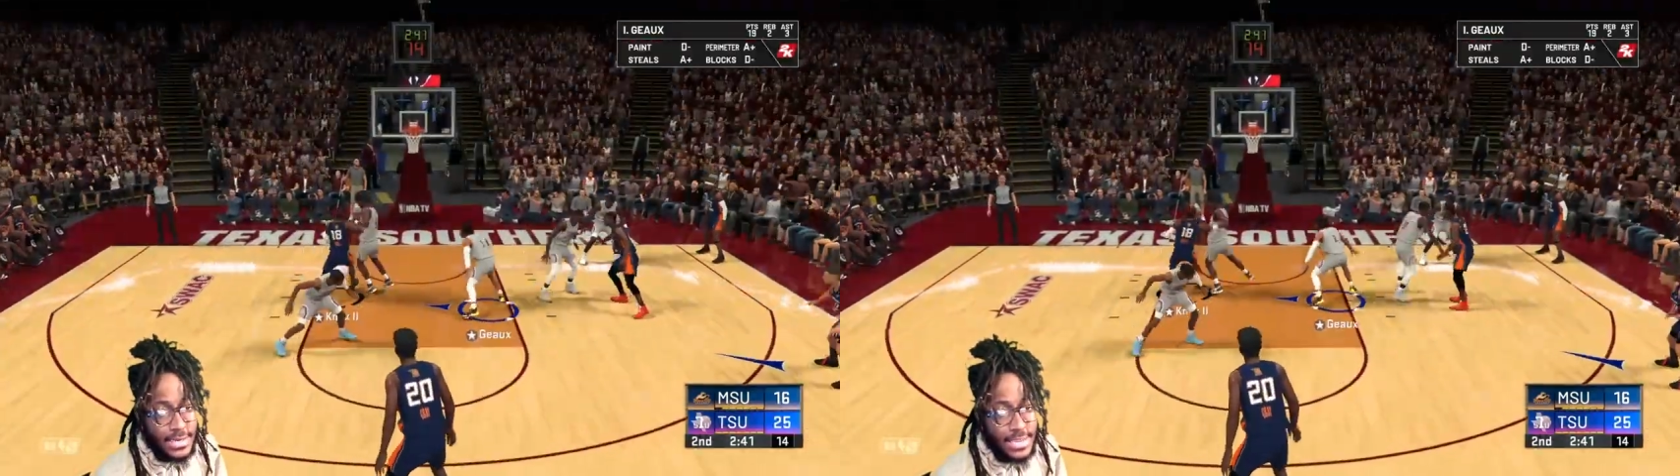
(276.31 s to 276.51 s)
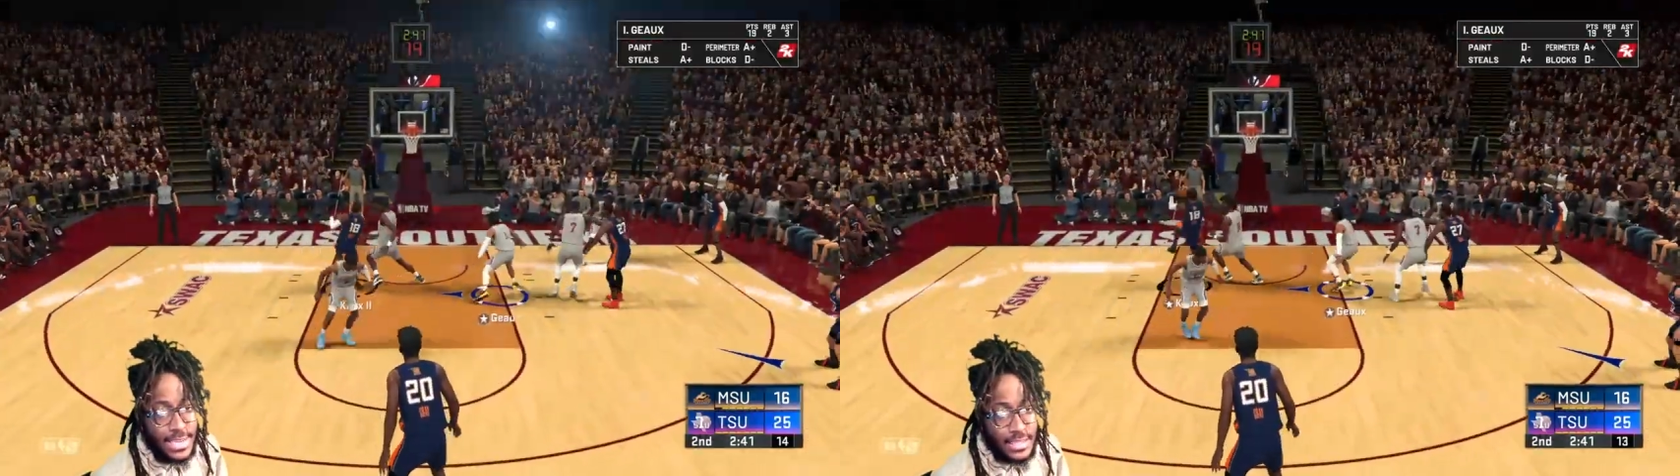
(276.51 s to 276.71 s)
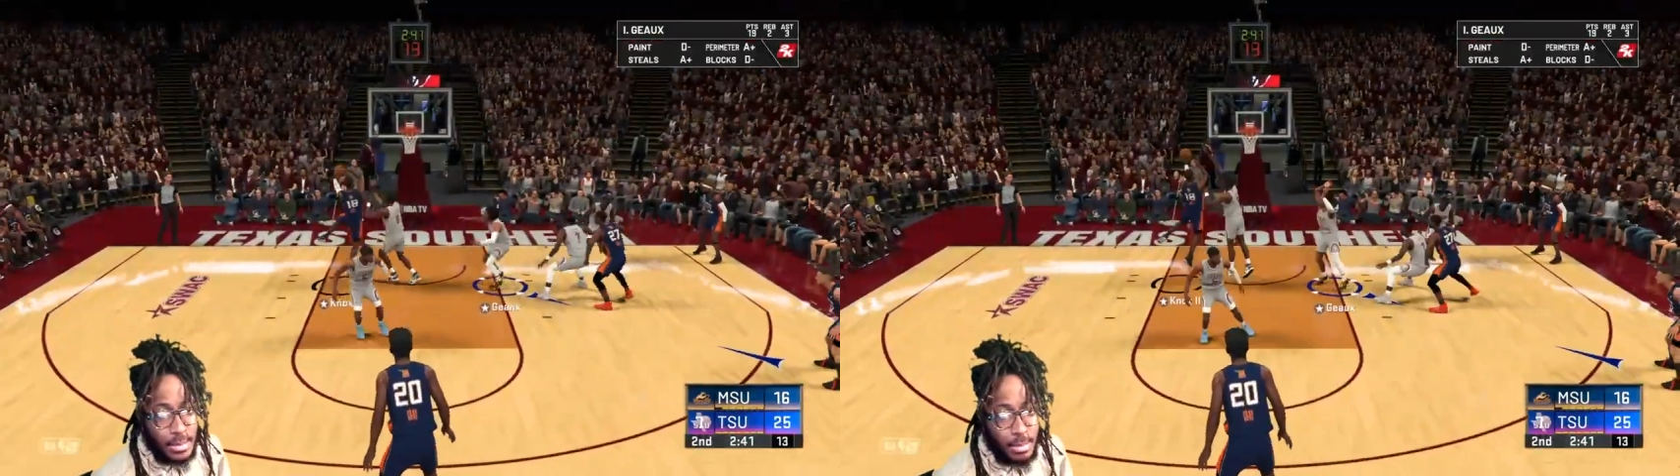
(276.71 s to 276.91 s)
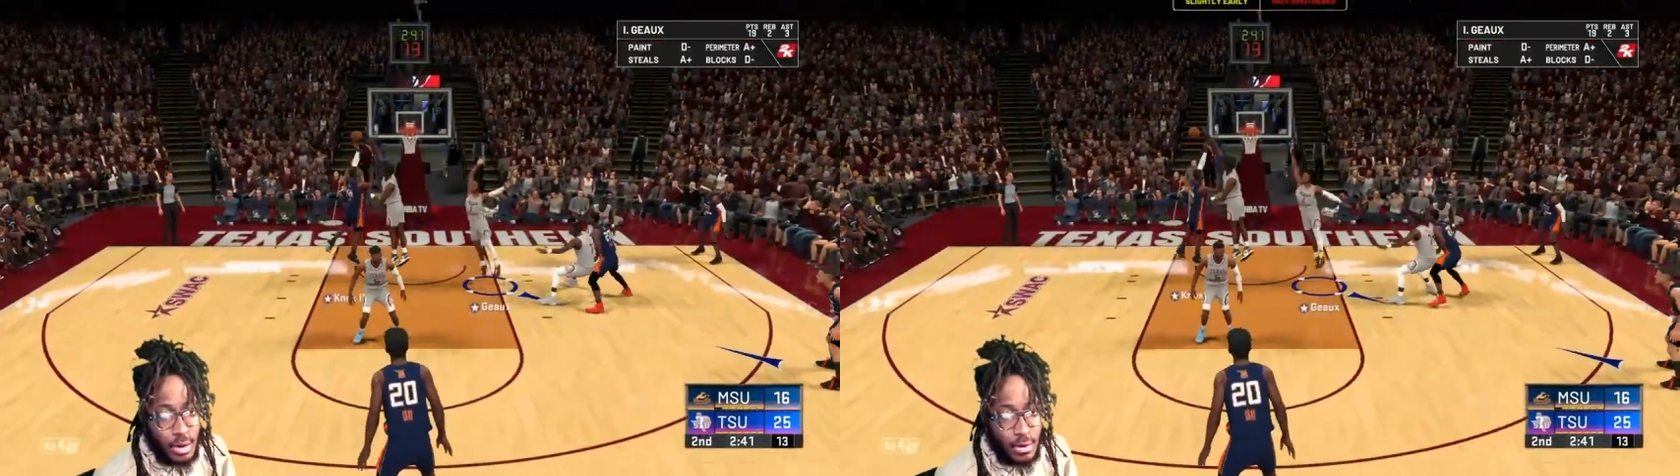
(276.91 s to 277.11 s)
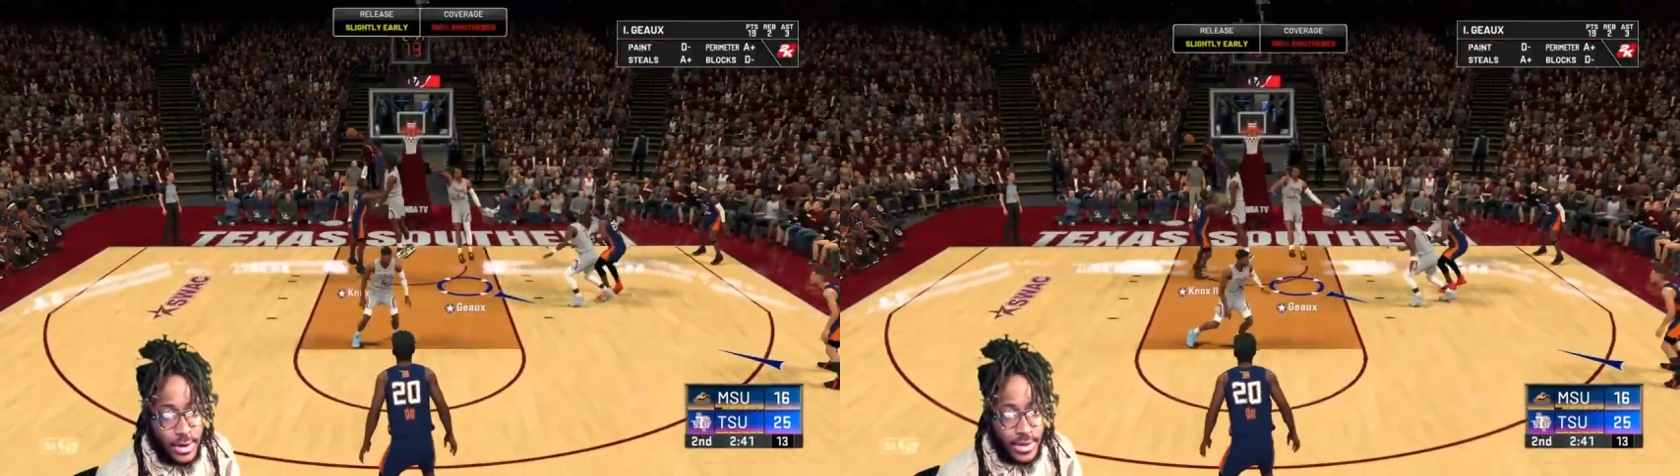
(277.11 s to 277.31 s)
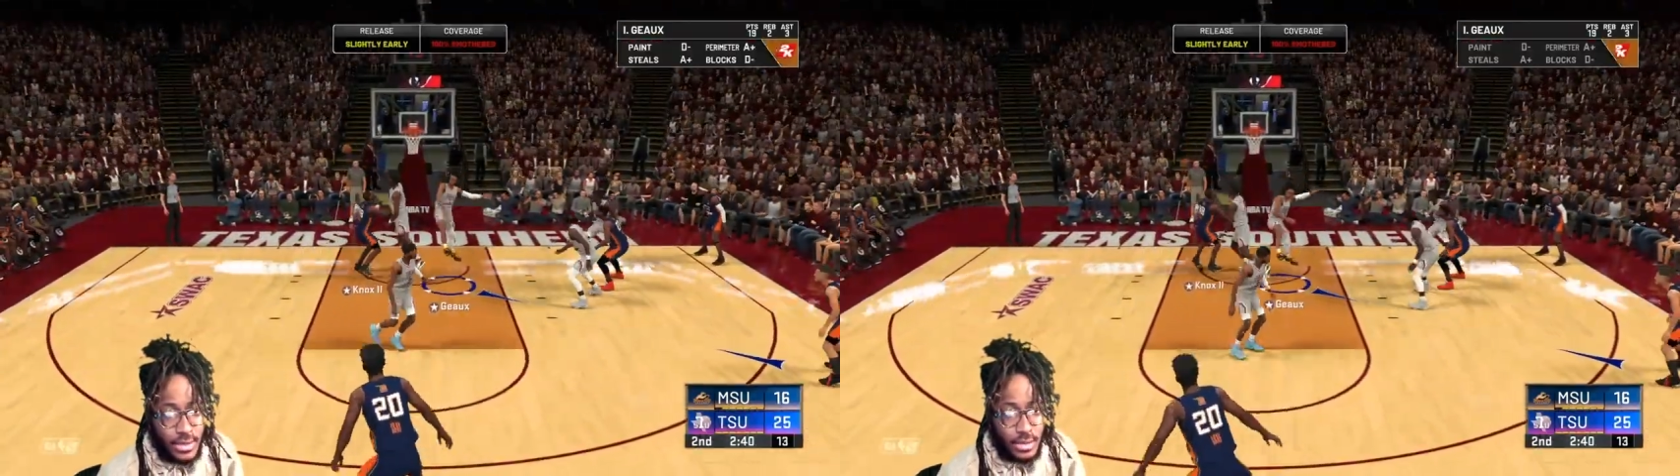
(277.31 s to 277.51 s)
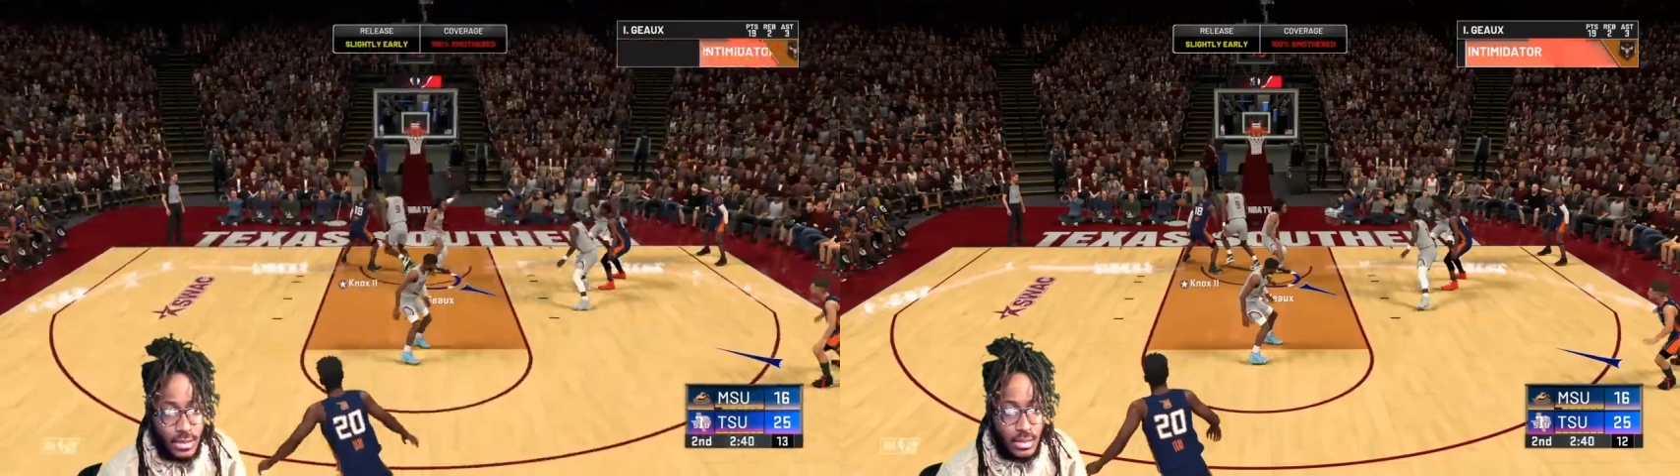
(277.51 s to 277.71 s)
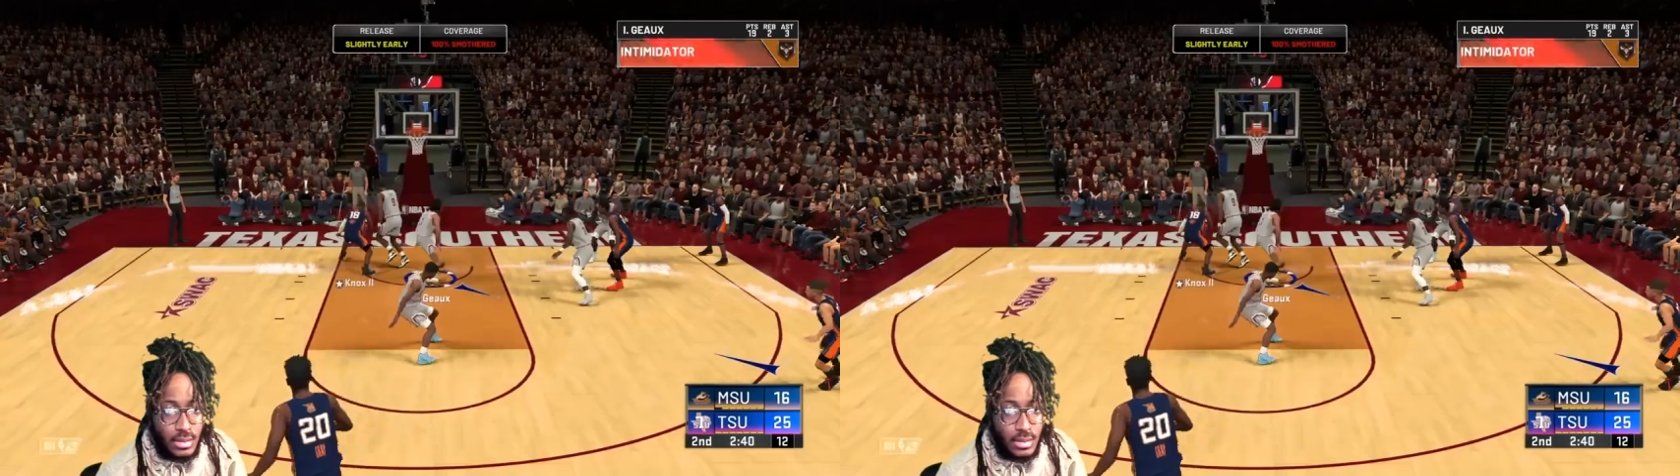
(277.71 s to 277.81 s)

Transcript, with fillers: got the ball right here.